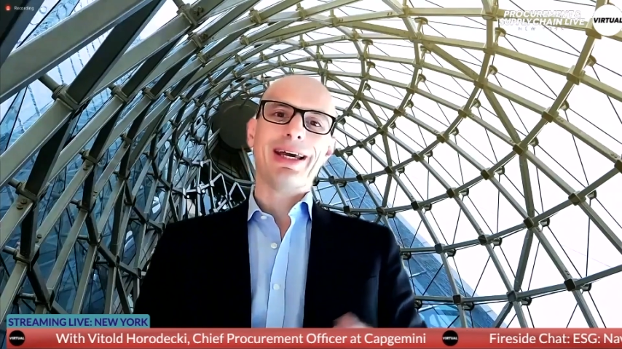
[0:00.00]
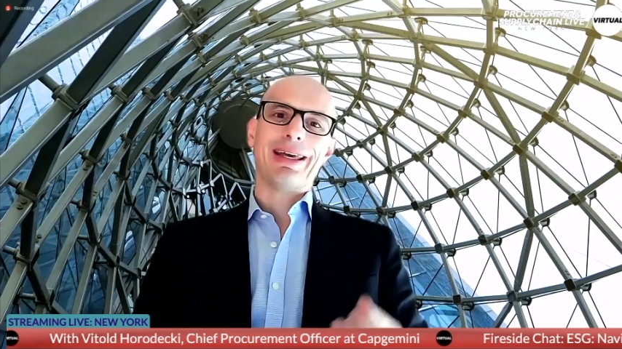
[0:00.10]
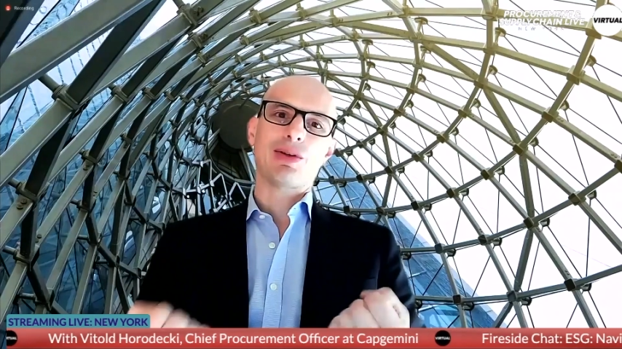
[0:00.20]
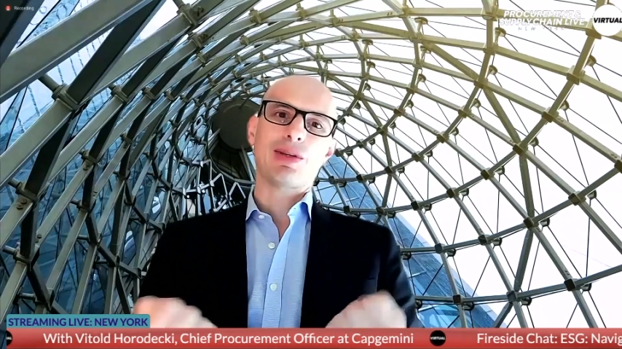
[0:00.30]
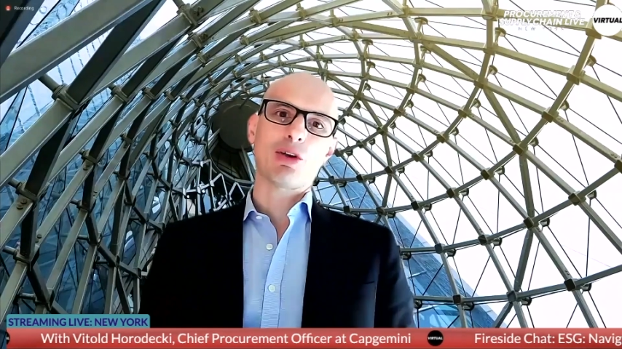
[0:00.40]

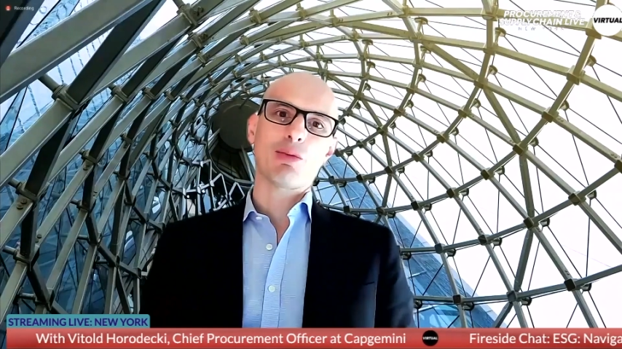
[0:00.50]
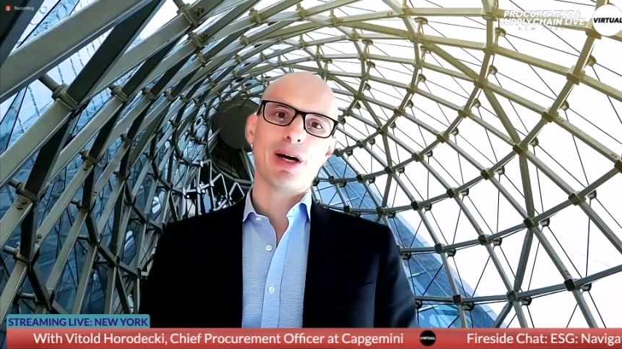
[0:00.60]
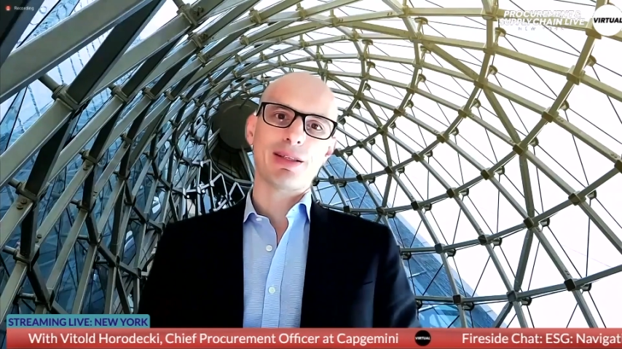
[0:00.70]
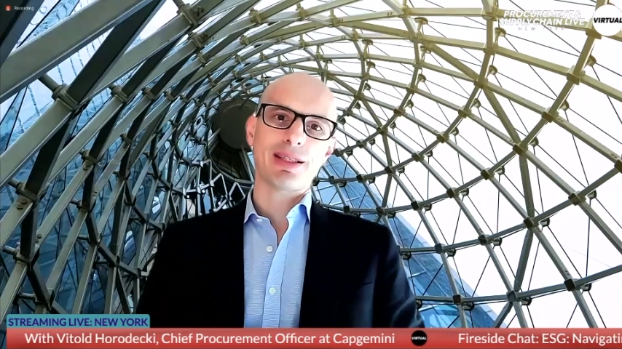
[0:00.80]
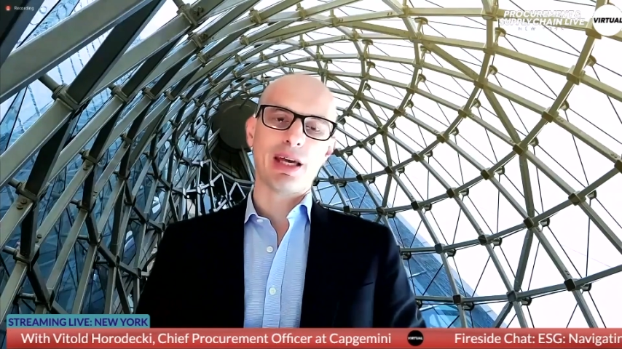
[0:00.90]
And the second
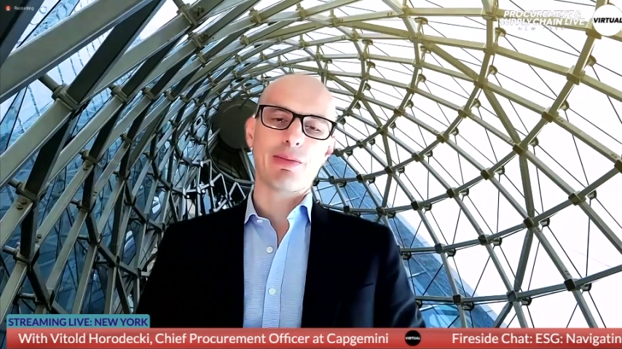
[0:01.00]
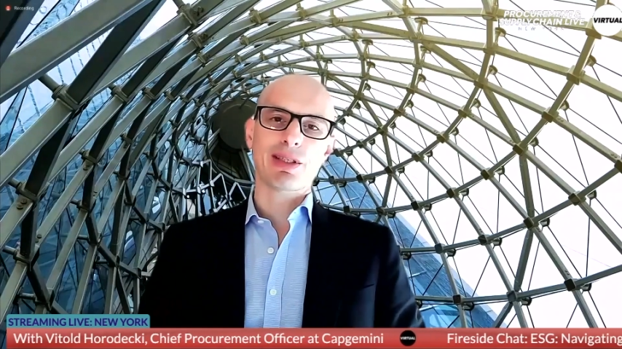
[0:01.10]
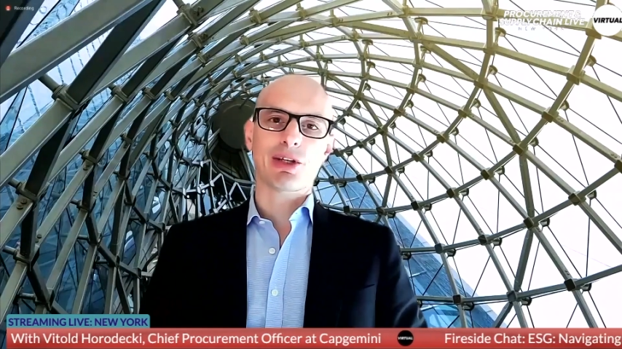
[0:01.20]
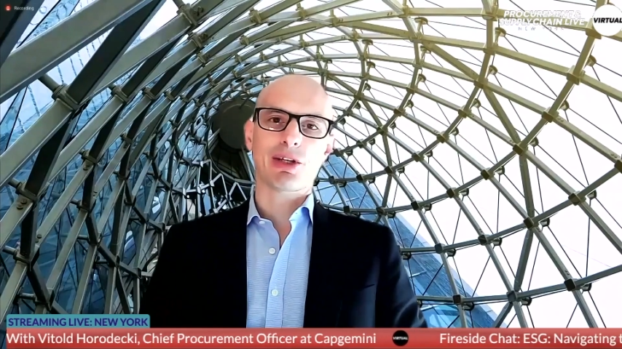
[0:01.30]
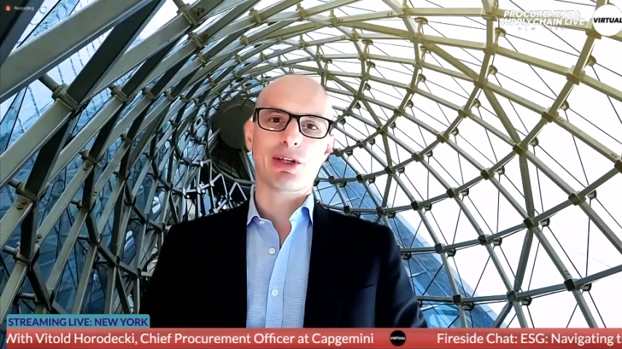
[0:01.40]
part is
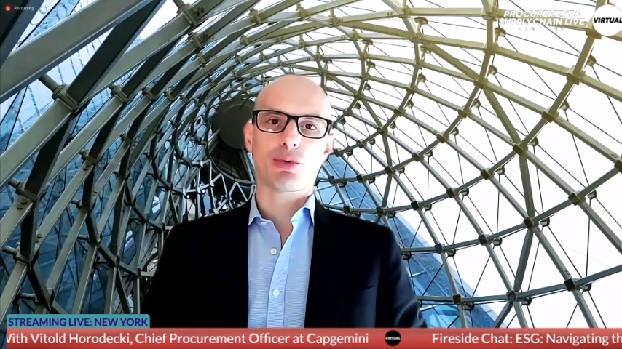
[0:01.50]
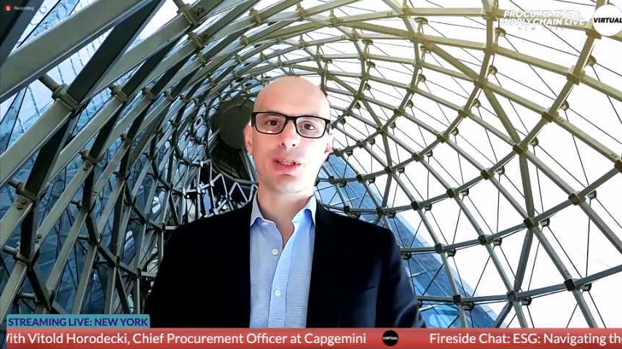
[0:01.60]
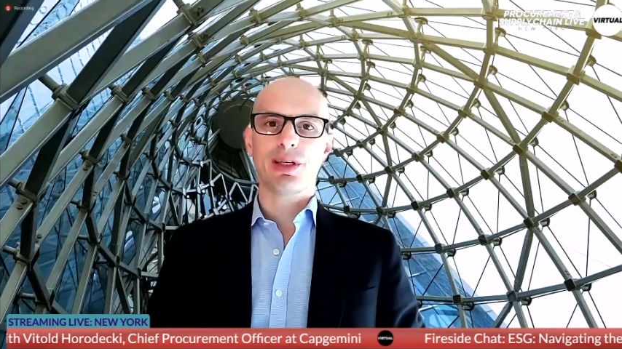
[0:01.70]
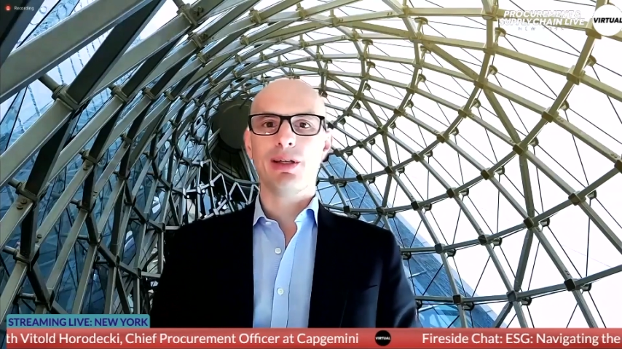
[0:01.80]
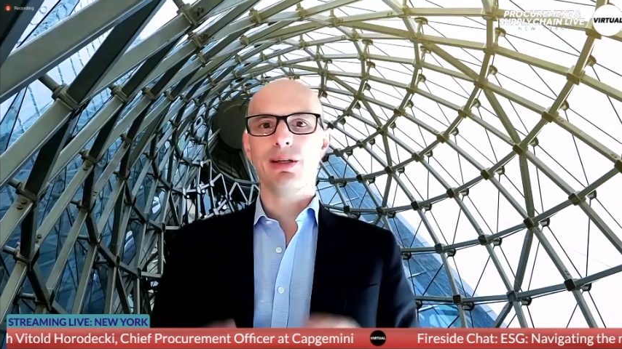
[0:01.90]

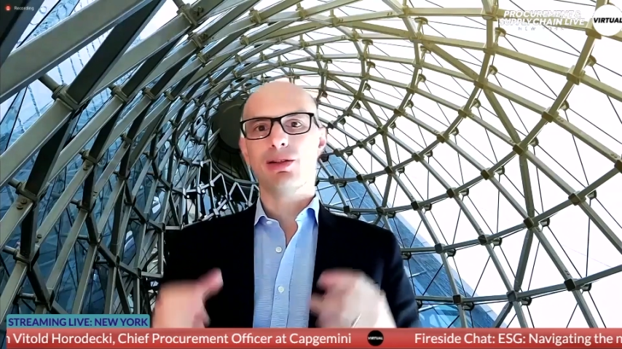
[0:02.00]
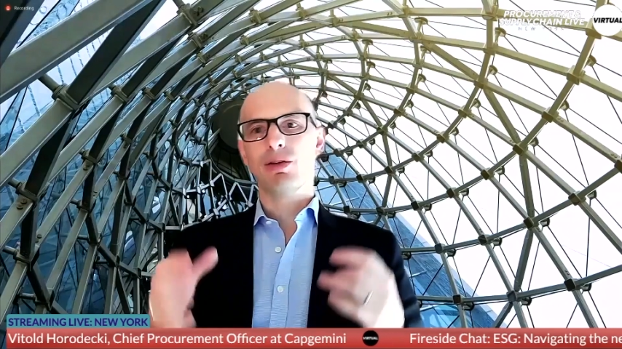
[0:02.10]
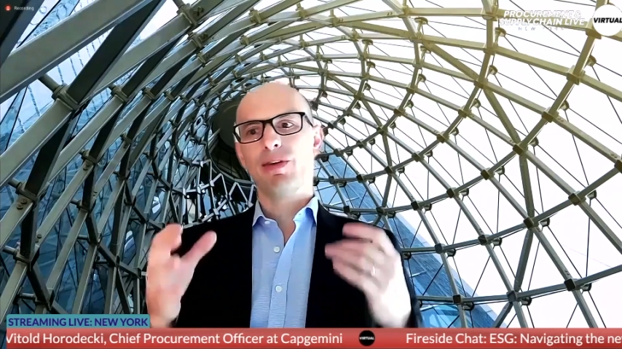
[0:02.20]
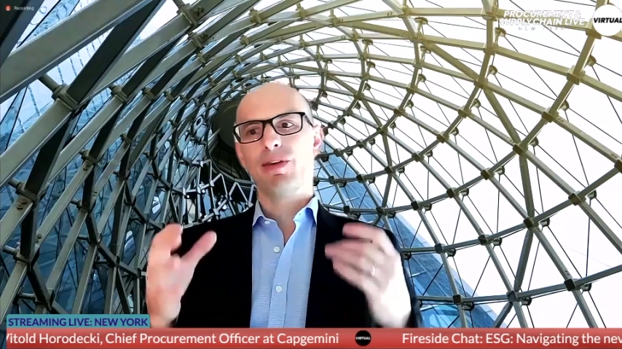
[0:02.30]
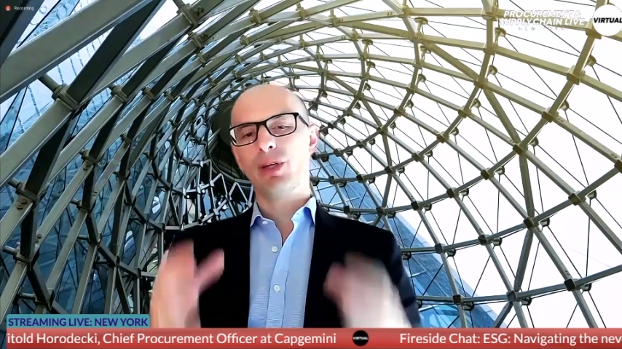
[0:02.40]

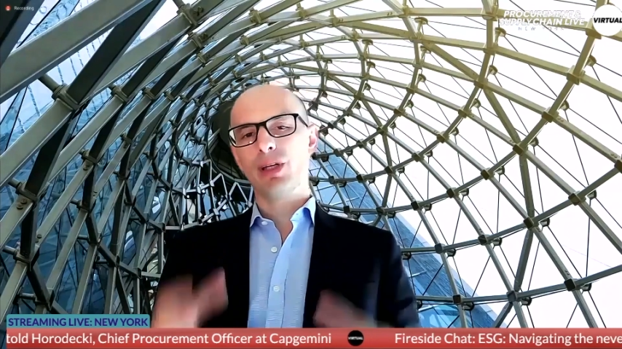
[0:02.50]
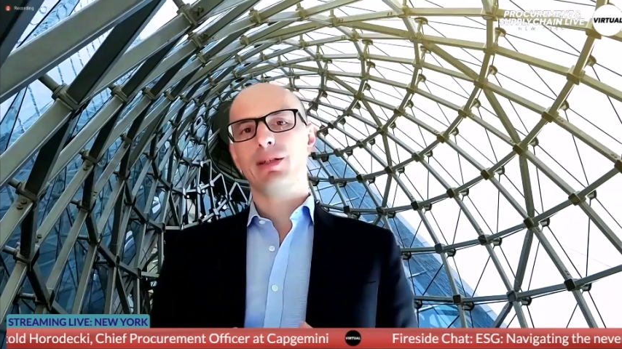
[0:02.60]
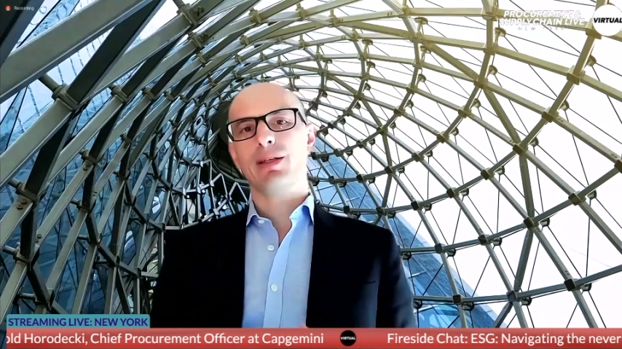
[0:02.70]
cybersecurity.